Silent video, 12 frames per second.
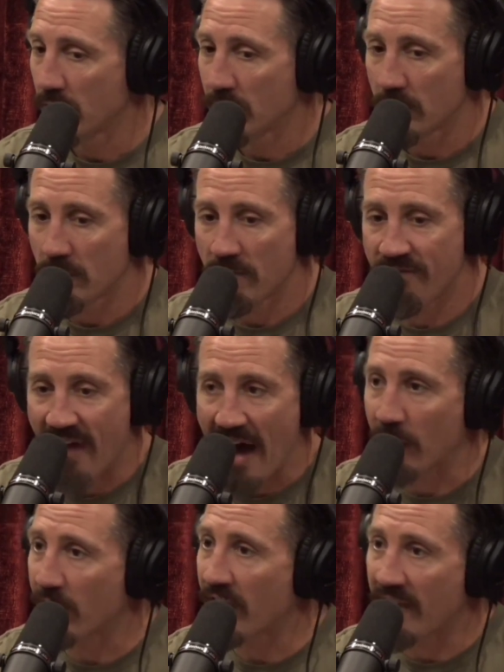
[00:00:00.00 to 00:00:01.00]

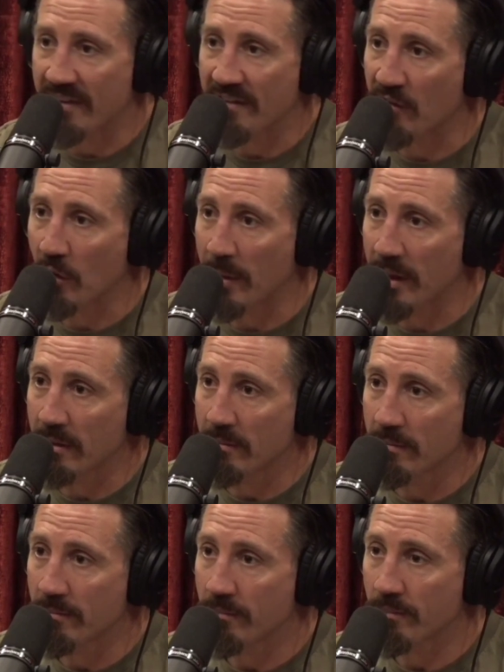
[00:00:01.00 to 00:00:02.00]
fatter than they've ever been.
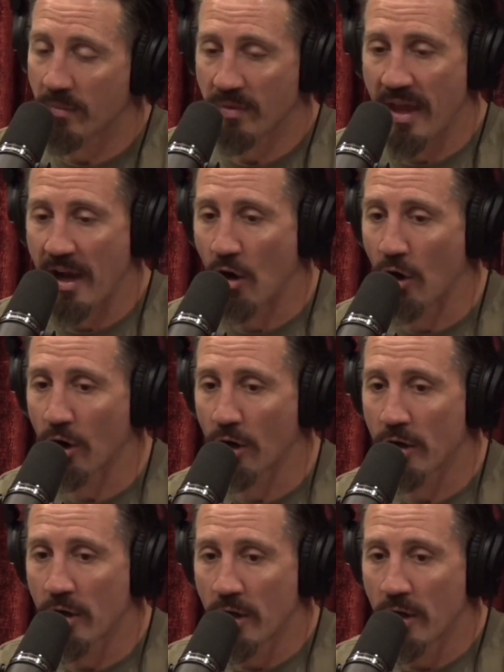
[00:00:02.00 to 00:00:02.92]
They are,